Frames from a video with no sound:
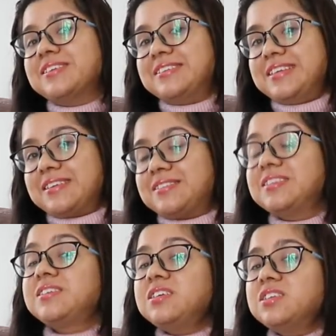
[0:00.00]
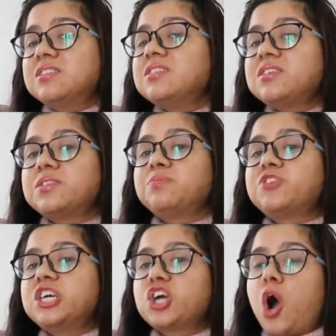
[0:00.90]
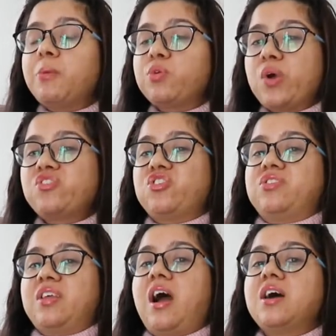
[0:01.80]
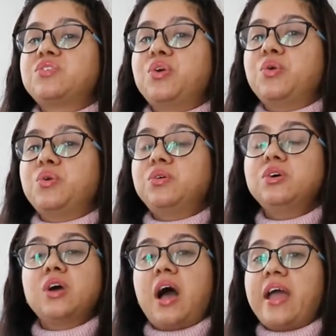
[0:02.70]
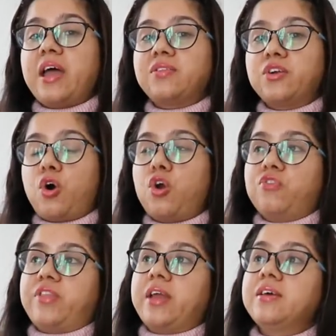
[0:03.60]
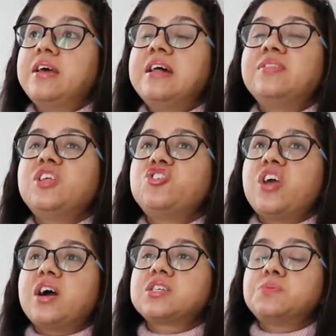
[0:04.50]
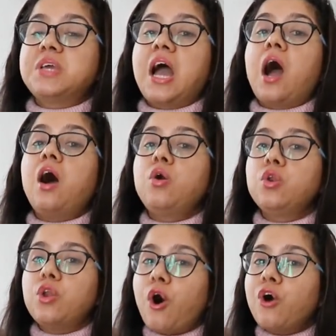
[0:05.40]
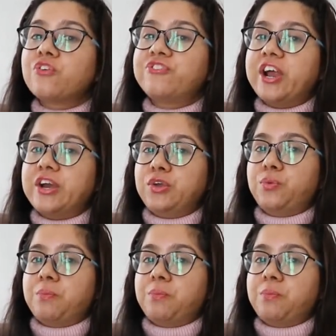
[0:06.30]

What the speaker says: Yes, these are some very common questions they ask you, you know. I answered all of that. Then she asked me, how long are you